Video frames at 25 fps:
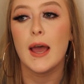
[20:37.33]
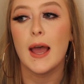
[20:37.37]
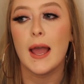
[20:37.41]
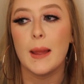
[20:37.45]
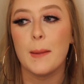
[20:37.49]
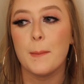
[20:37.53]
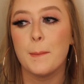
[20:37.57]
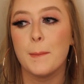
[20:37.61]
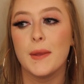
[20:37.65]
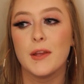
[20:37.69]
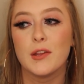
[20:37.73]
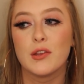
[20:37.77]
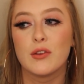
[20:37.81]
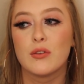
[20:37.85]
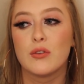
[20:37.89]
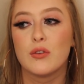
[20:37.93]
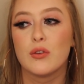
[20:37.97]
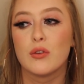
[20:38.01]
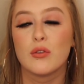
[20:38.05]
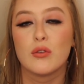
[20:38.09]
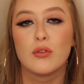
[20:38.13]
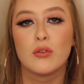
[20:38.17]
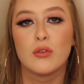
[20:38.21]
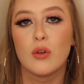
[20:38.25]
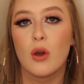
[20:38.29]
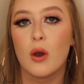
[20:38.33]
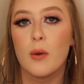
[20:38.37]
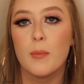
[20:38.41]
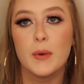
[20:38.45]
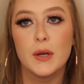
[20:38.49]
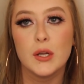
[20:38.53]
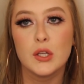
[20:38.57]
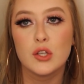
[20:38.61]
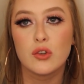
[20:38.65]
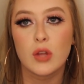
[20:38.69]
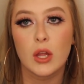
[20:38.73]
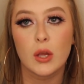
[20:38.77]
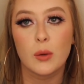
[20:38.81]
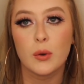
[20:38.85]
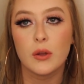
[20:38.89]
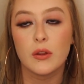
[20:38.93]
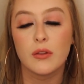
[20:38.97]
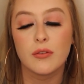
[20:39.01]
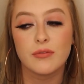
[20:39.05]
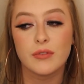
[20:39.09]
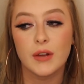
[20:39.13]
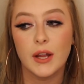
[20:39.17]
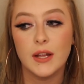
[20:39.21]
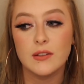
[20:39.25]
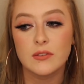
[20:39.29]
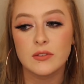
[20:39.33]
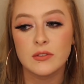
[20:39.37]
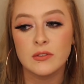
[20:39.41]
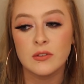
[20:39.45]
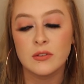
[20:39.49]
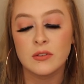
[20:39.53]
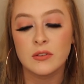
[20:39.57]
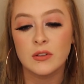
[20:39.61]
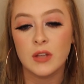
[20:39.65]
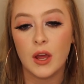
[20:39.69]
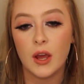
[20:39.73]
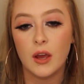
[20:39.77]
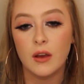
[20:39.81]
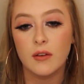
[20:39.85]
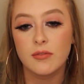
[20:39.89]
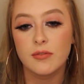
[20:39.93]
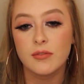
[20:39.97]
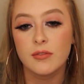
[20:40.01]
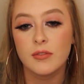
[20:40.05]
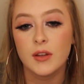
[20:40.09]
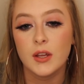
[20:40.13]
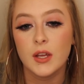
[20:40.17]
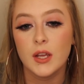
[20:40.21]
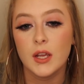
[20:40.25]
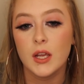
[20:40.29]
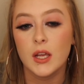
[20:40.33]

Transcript: I missed so much, like, with friends and stuff.